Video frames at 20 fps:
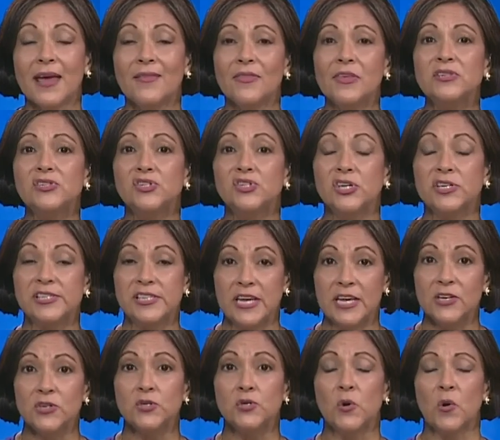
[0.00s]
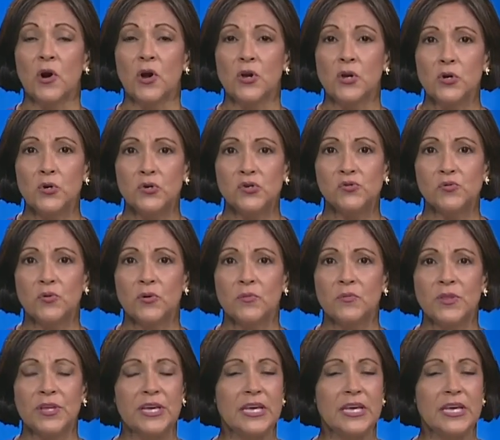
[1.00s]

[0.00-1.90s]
and this just into our newsroom.